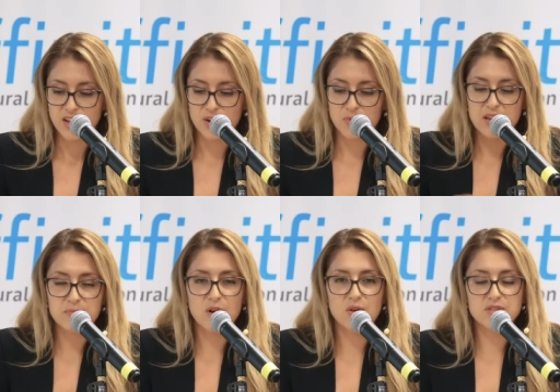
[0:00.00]

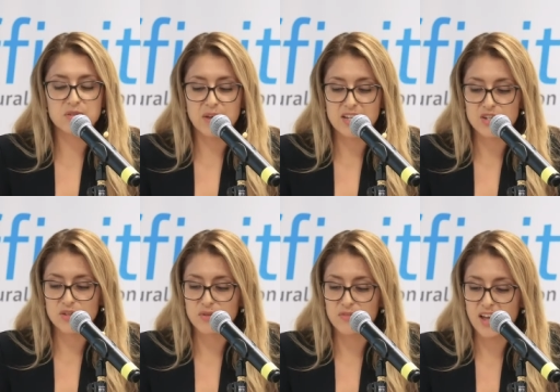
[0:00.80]
Kareem holds a
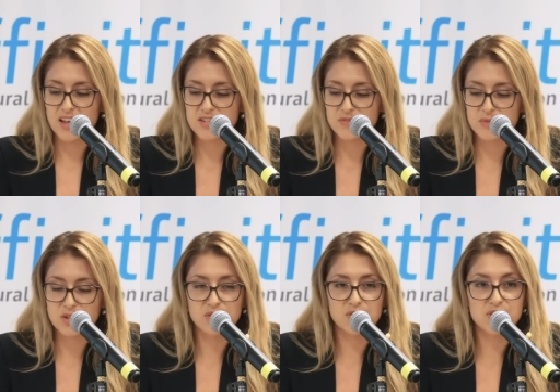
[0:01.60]
Bachelor of Arts from the
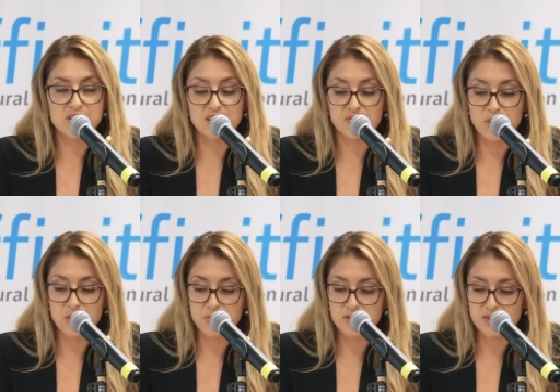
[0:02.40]
University of
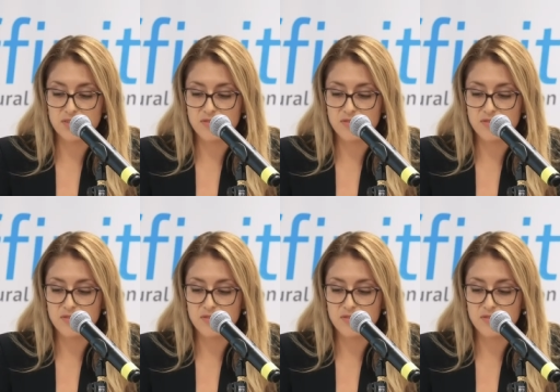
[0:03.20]
Melbourne.